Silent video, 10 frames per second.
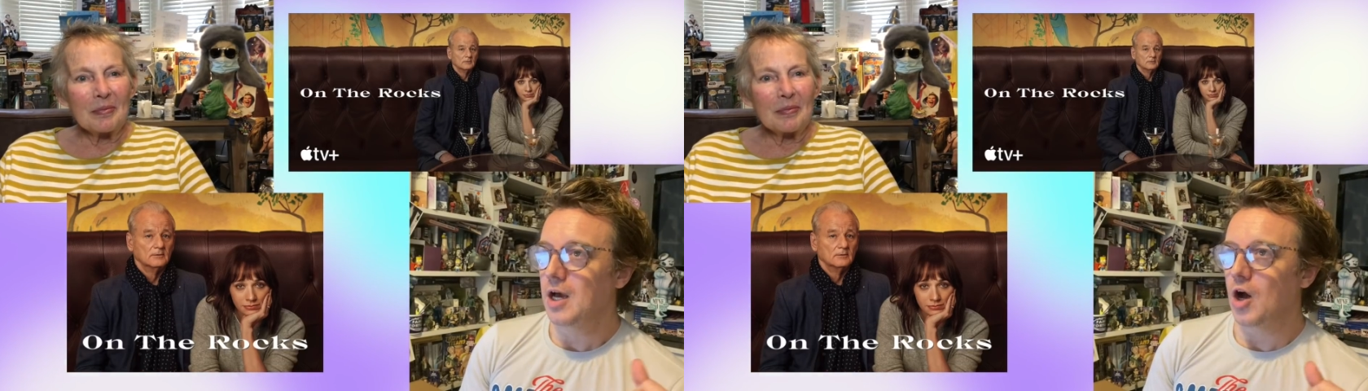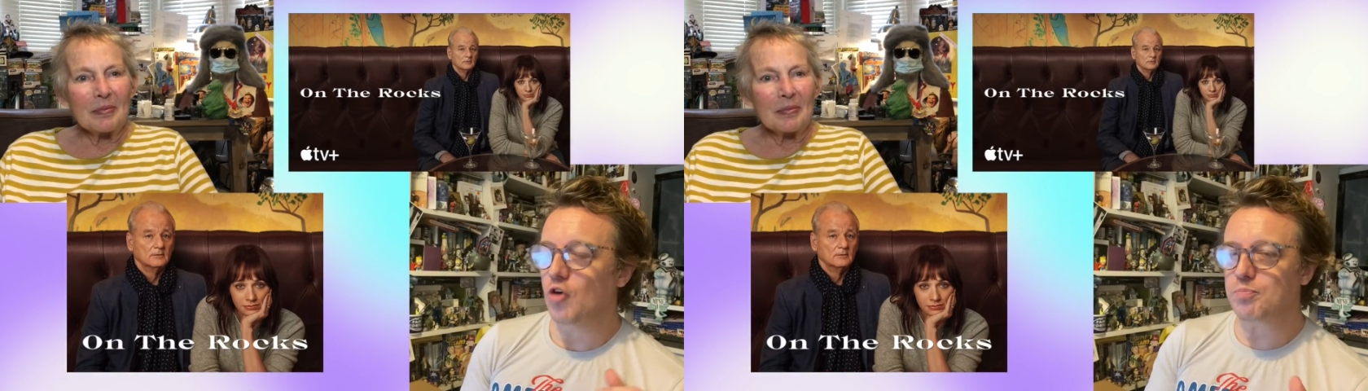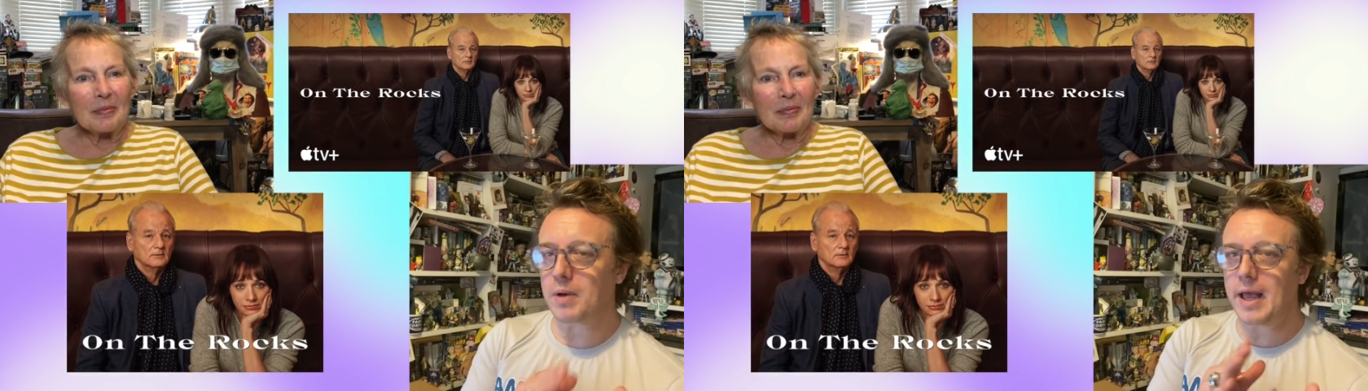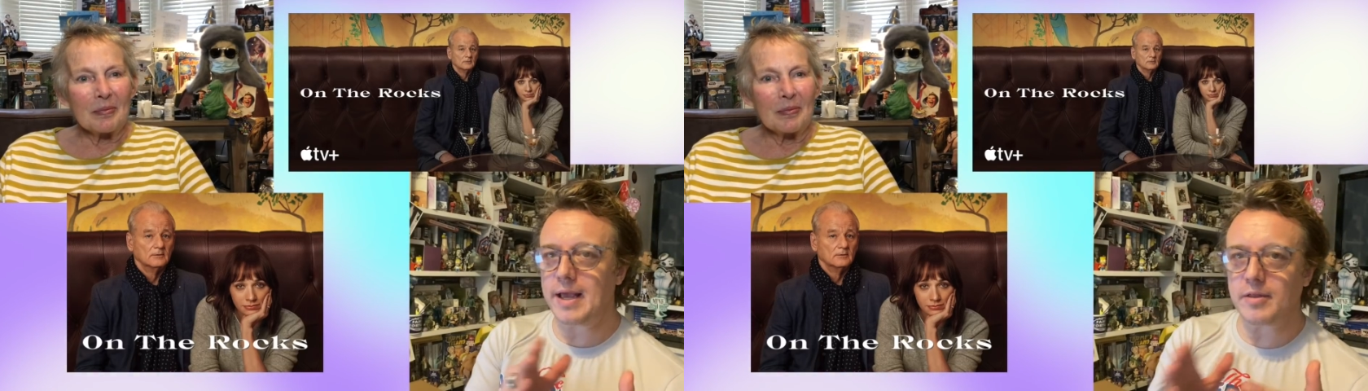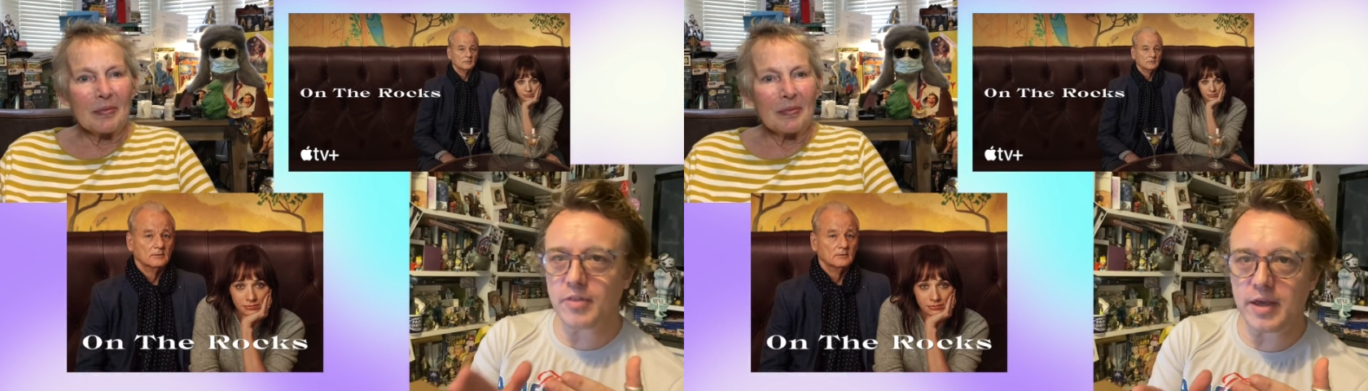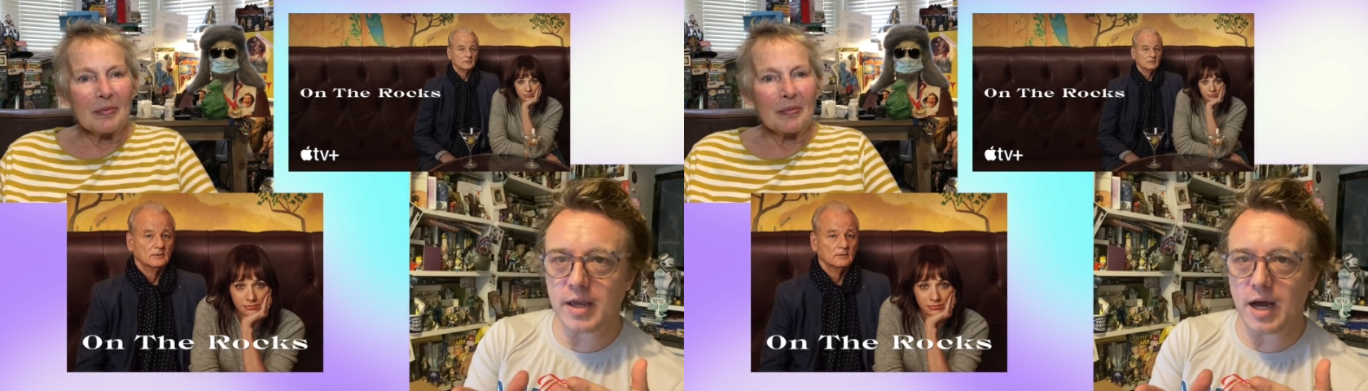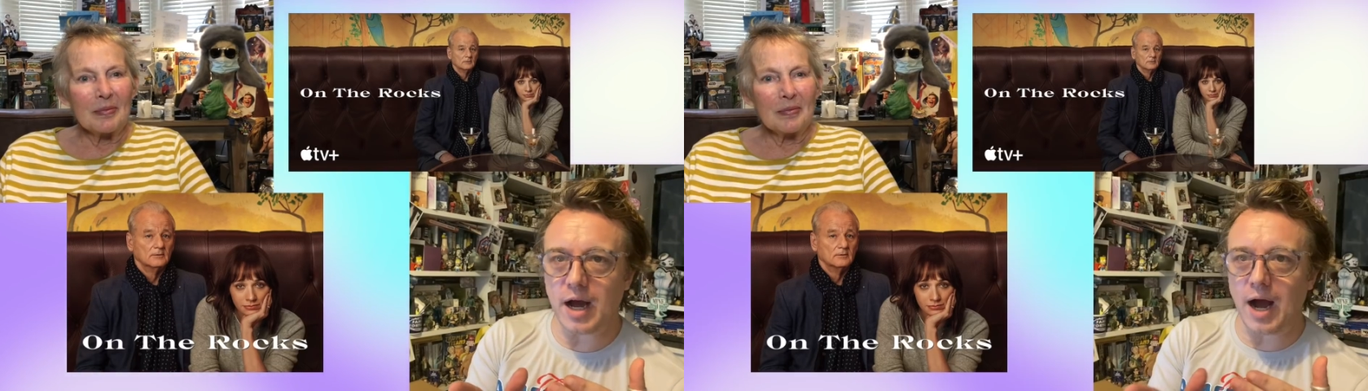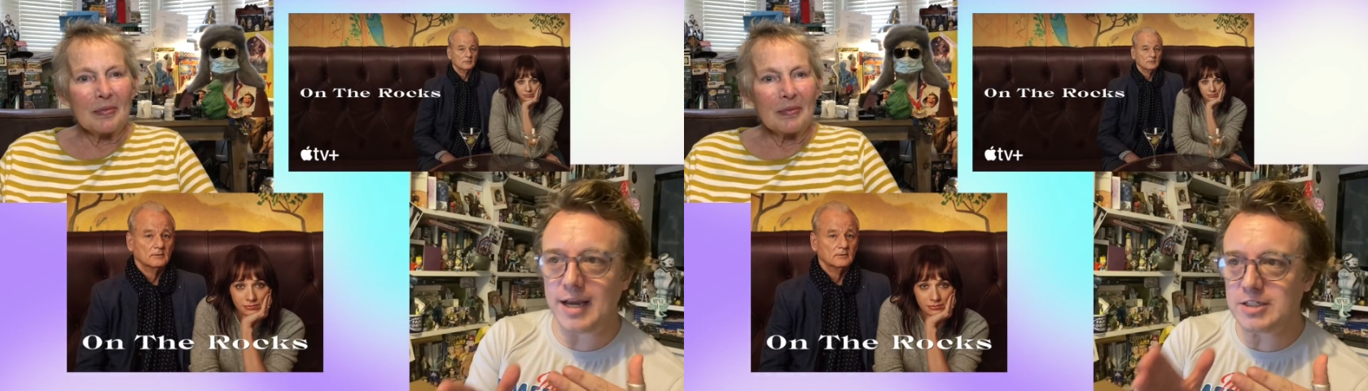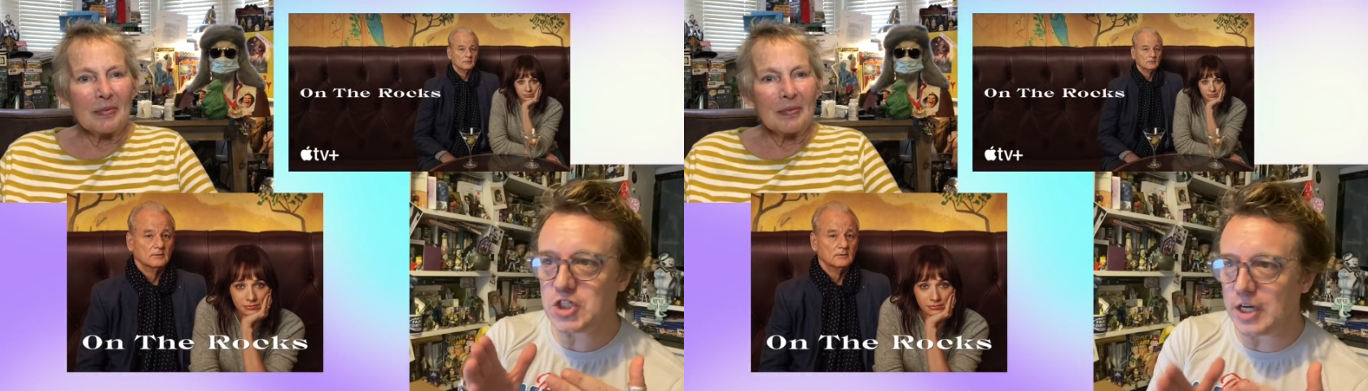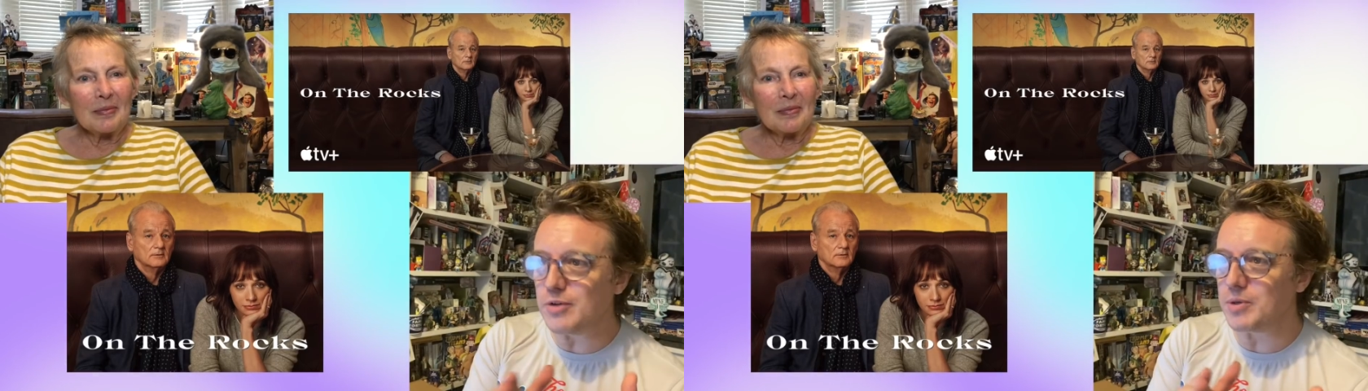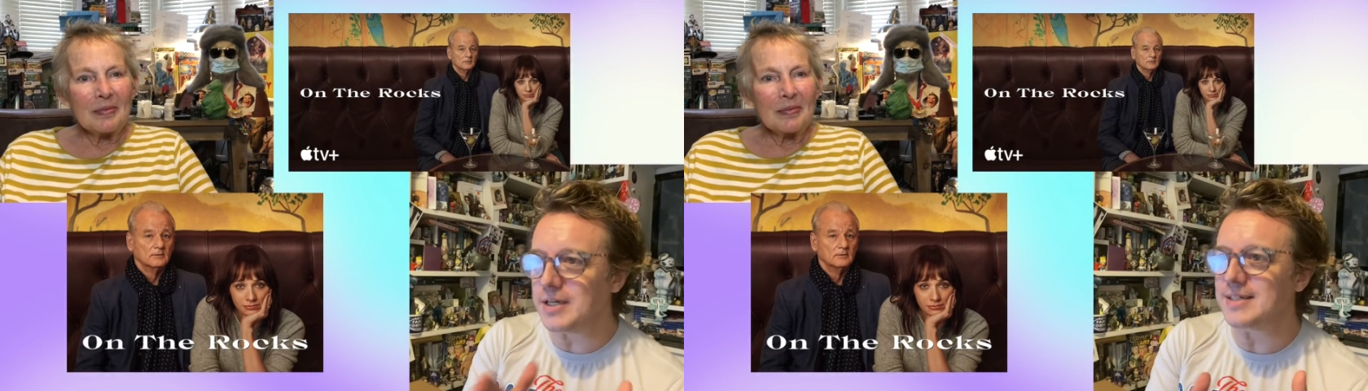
Speaker 1: of playing the. I genuinely